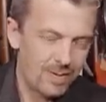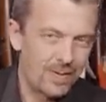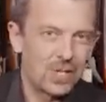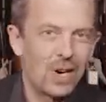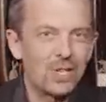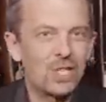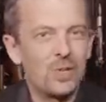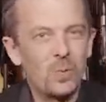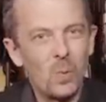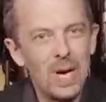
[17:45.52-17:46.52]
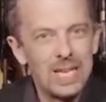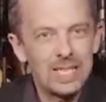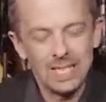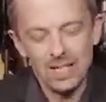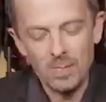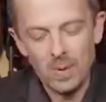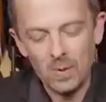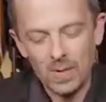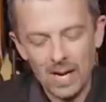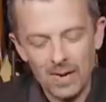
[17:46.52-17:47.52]
the tungsten weight in the
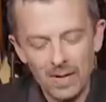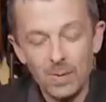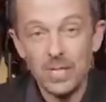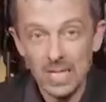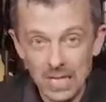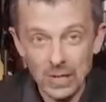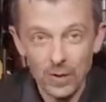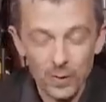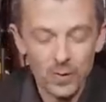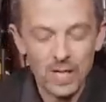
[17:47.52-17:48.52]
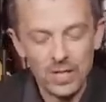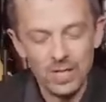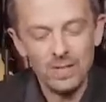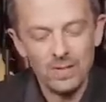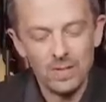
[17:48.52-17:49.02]
bolt carrier, which is a good feature.